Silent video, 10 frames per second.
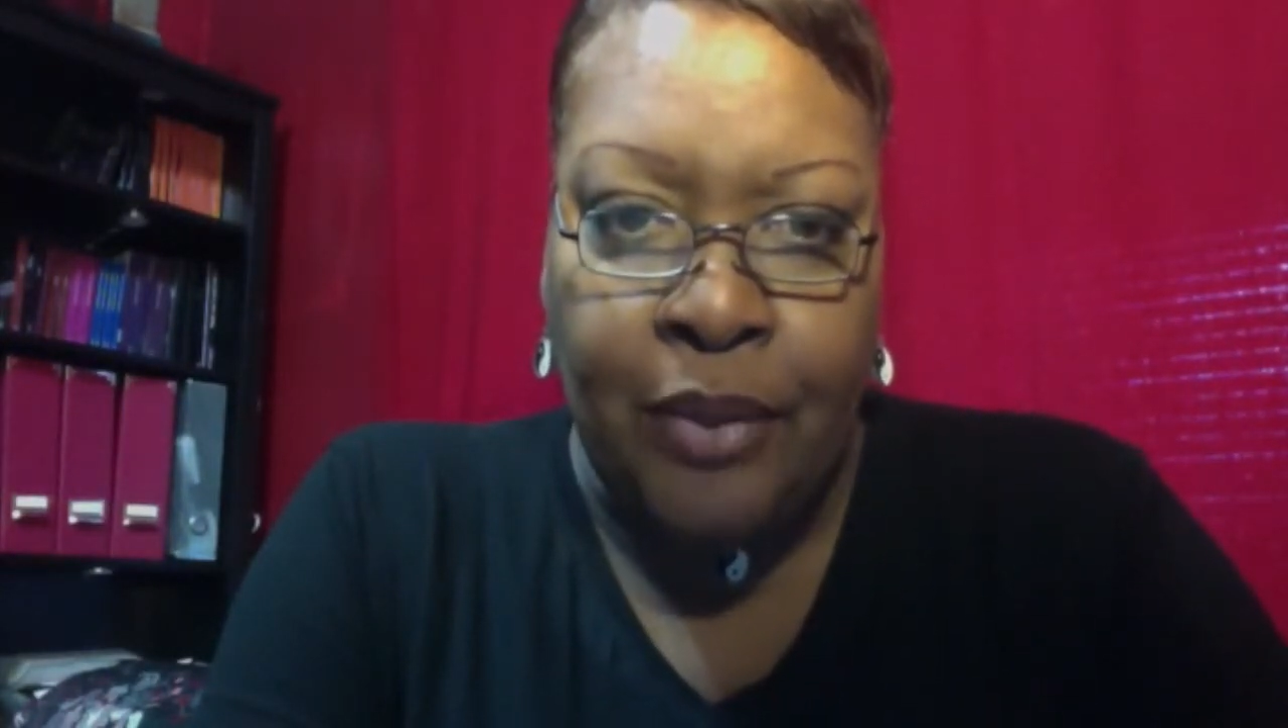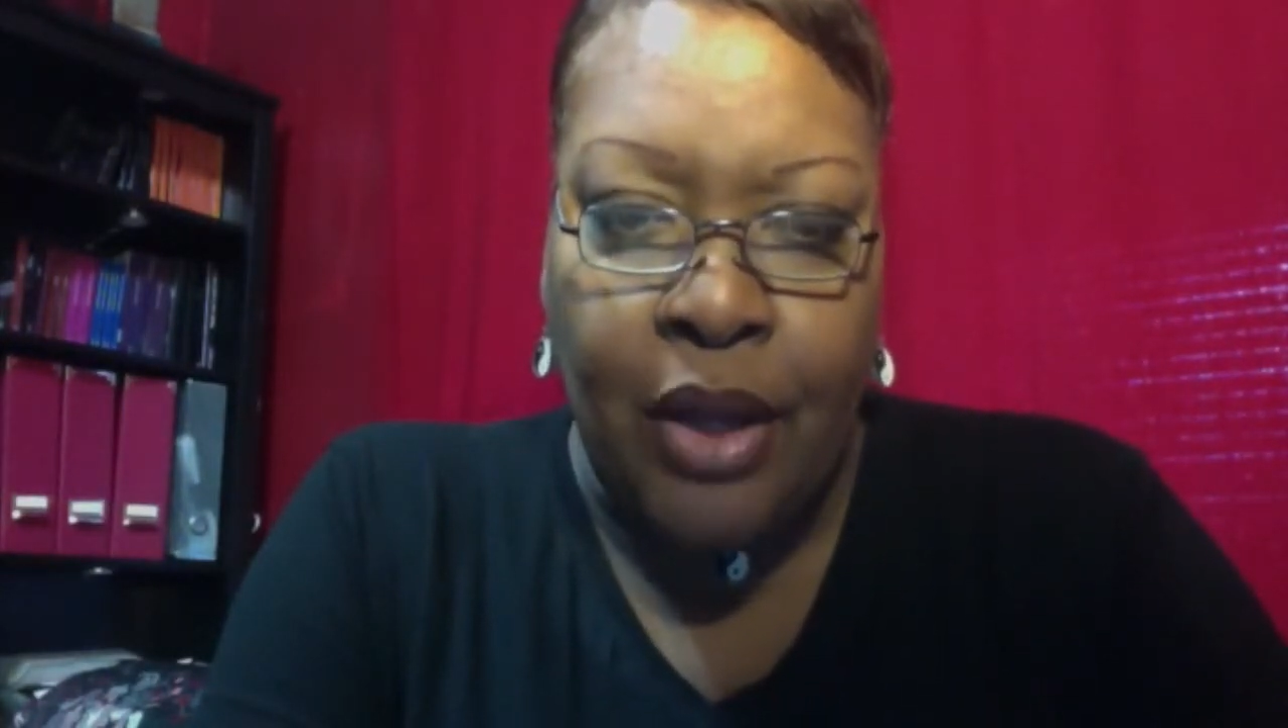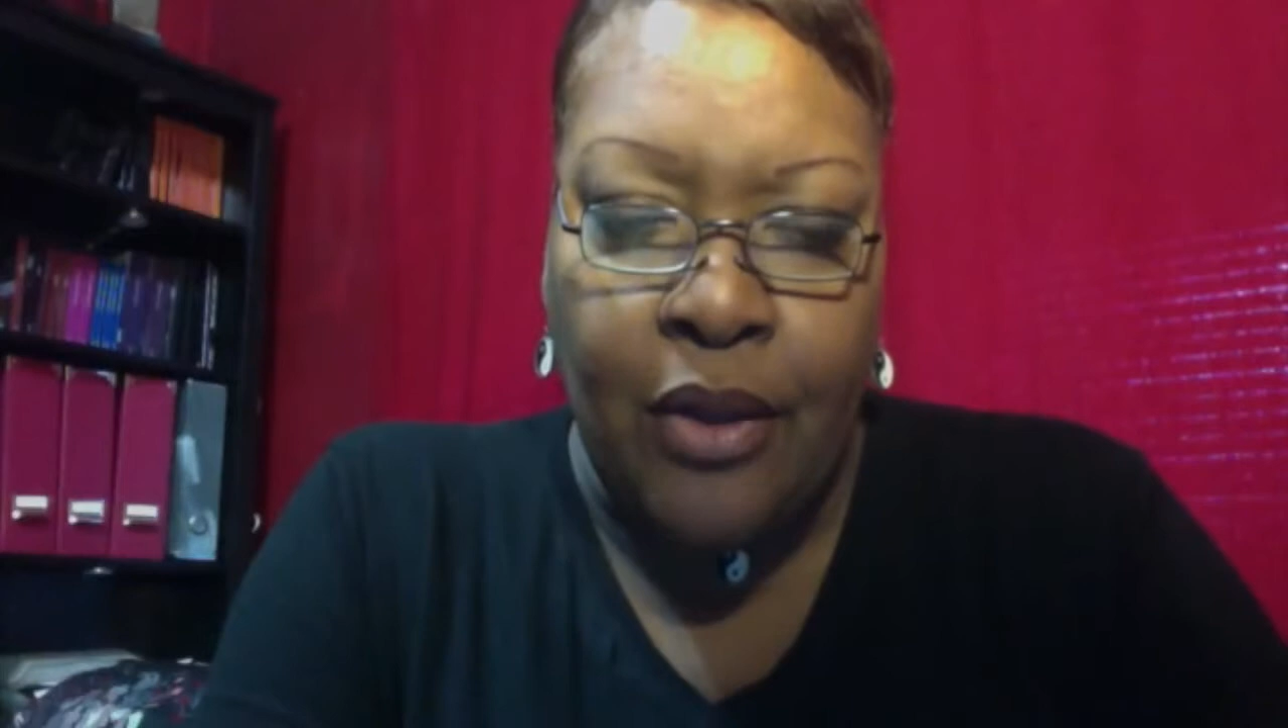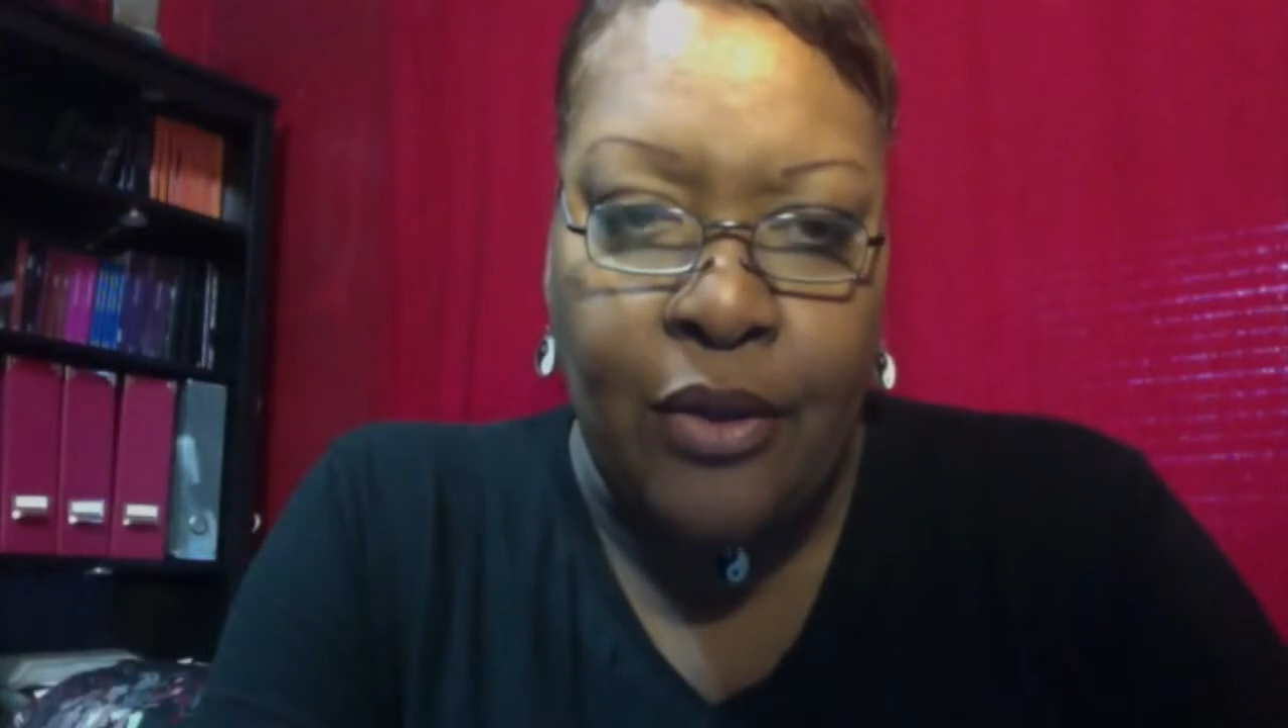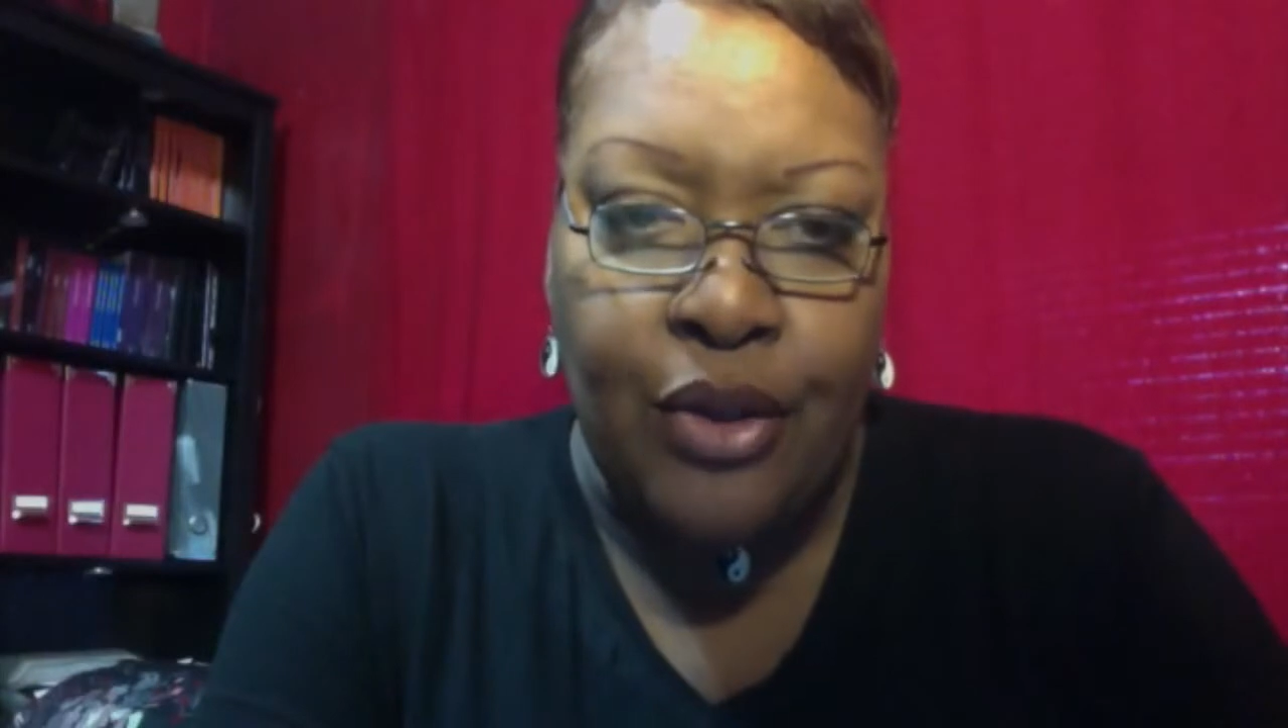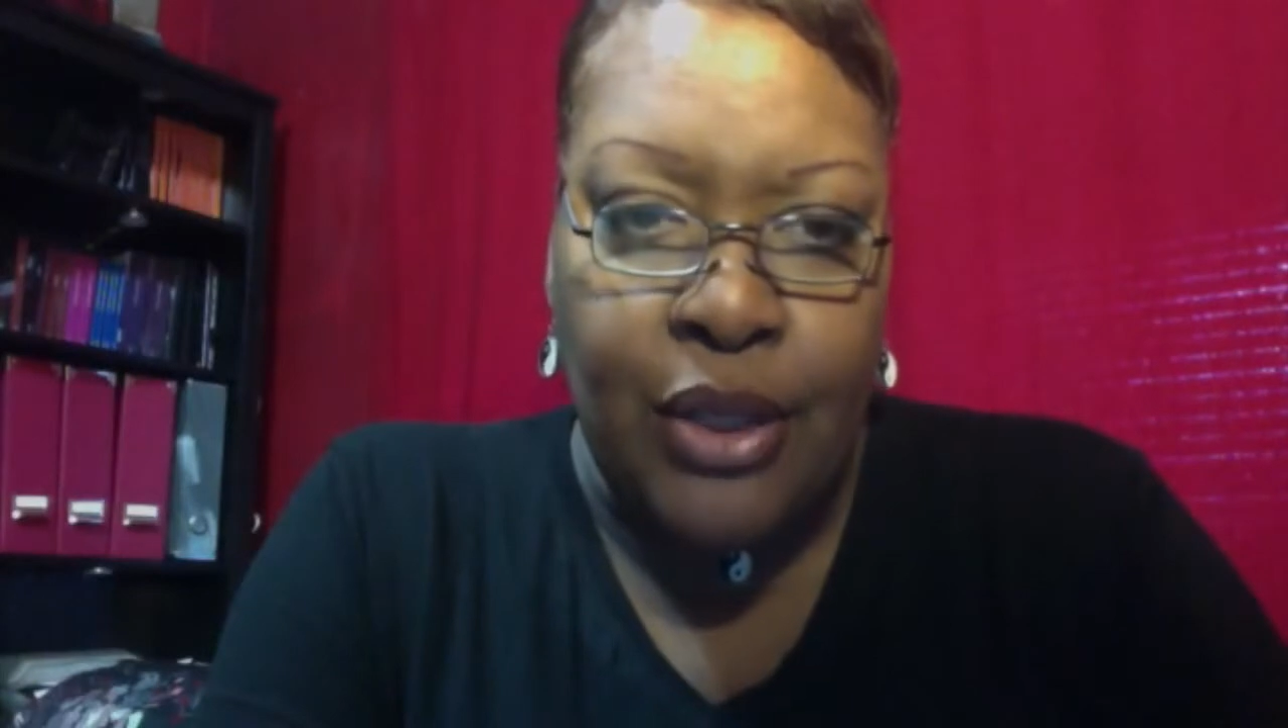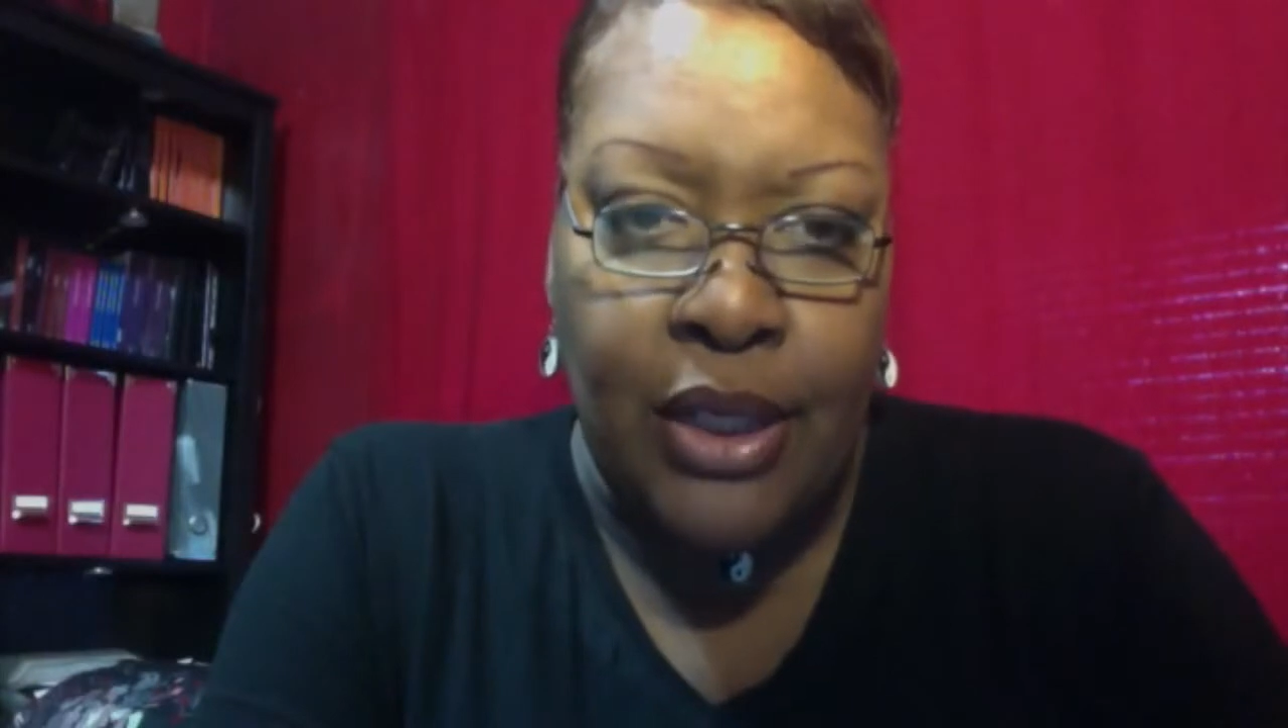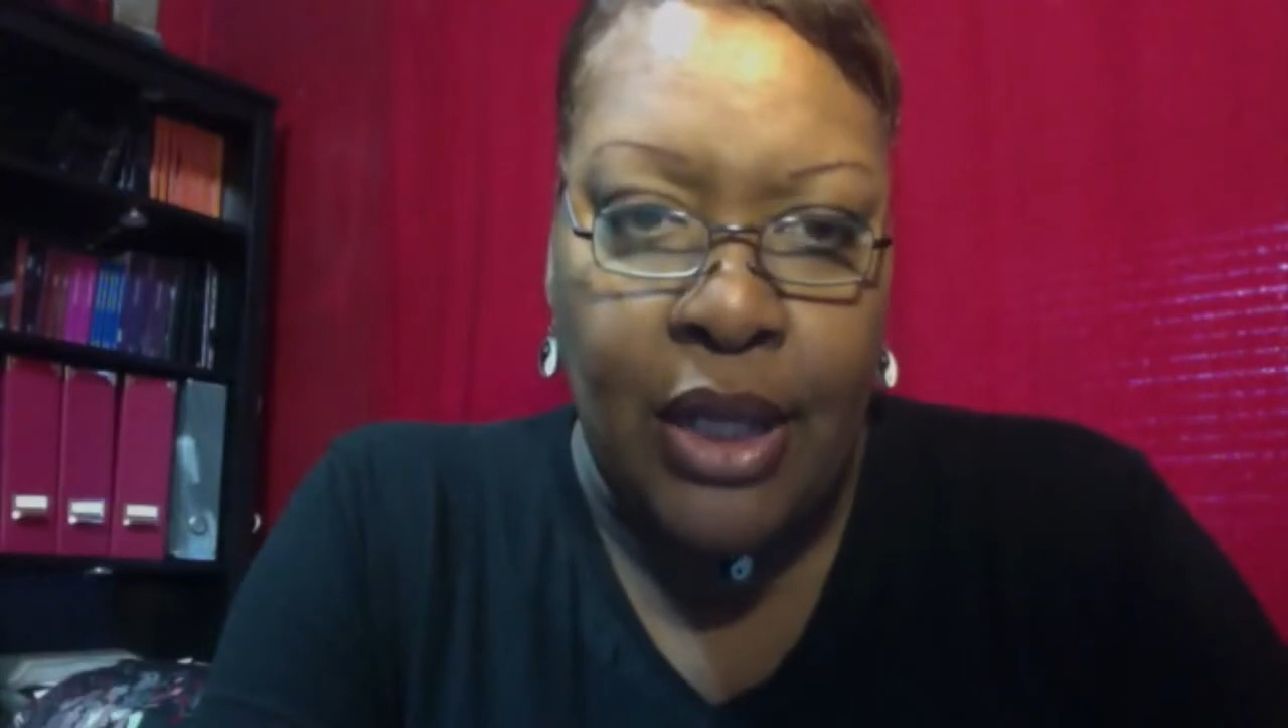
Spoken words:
although she did